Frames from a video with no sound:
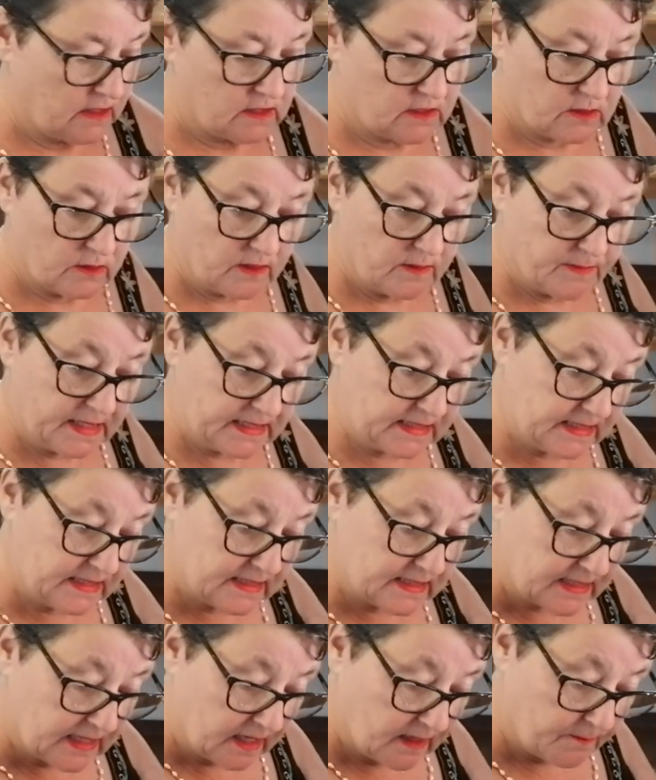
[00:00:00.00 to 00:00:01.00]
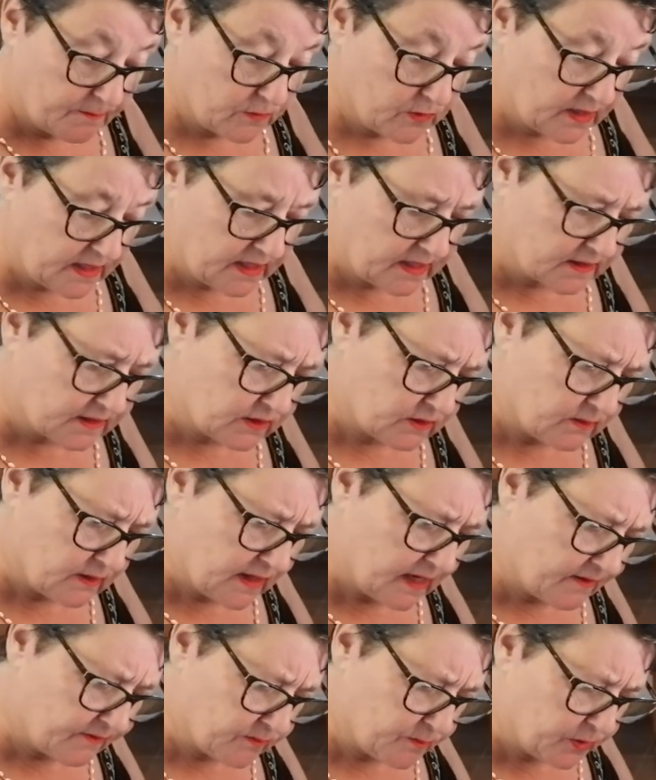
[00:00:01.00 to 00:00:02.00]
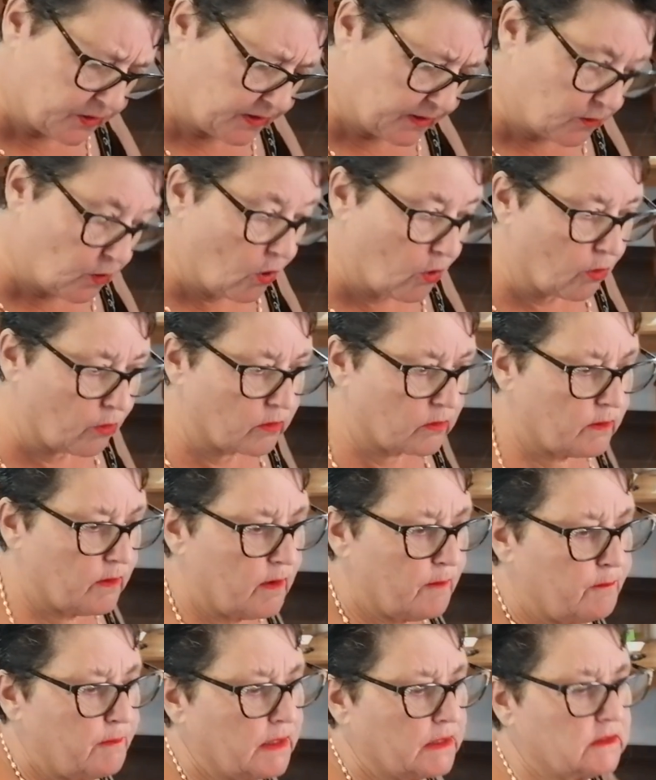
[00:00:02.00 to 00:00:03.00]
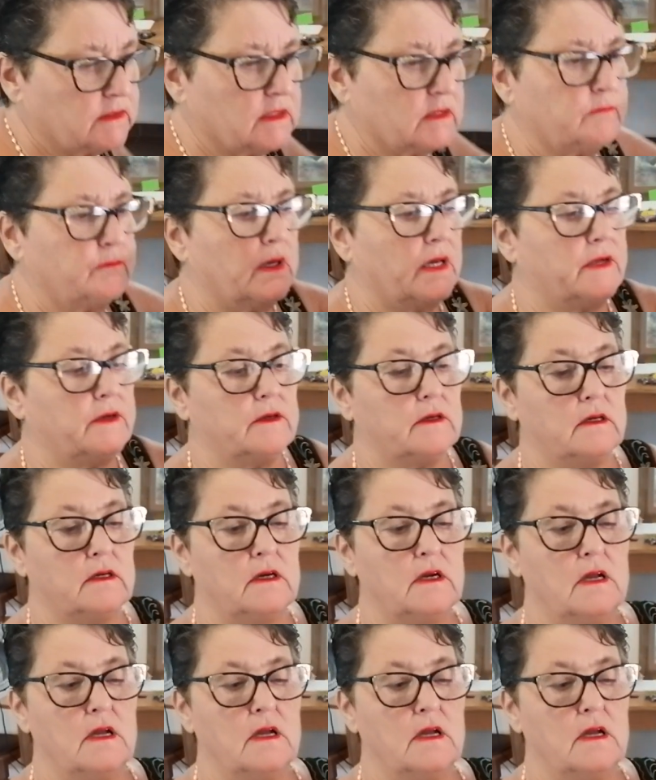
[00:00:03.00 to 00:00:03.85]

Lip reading: So you mix this up. What else do I have to put in? Oh, melted butter.